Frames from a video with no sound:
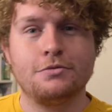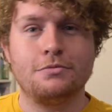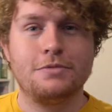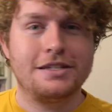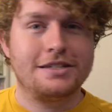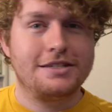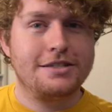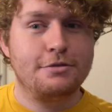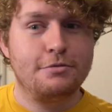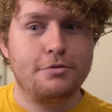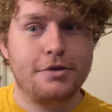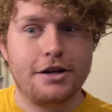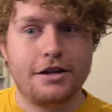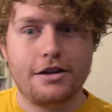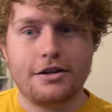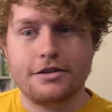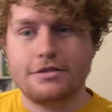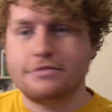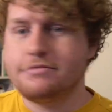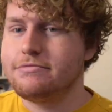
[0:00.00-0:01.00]
We're still going
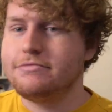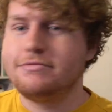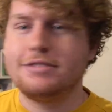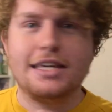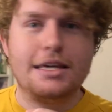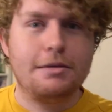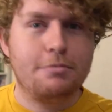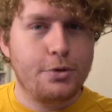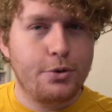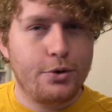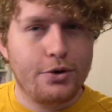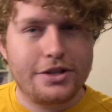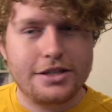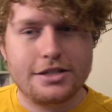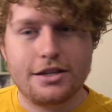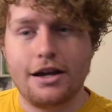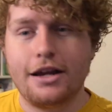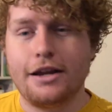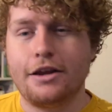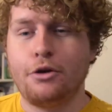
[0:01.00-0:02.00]
to keep you on
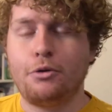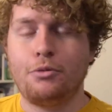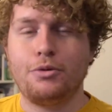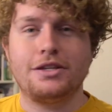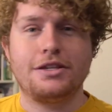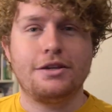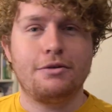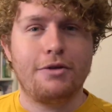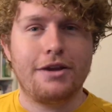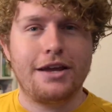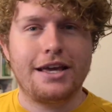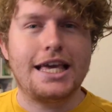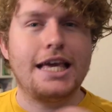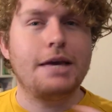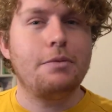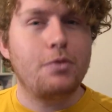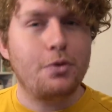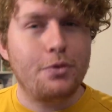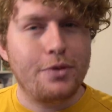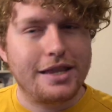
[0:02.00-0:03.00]
this island. We're still going to
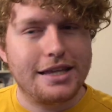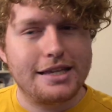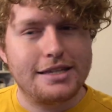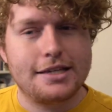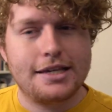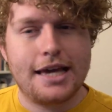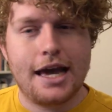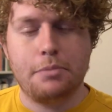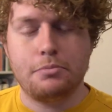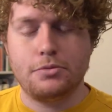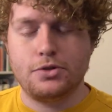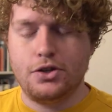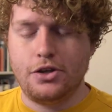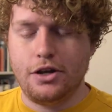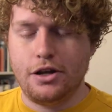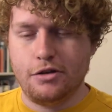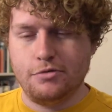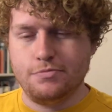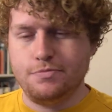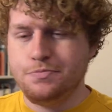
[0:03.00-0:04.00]
keep you in these camps, you
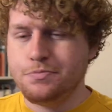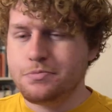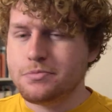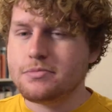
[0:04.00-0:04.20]
know.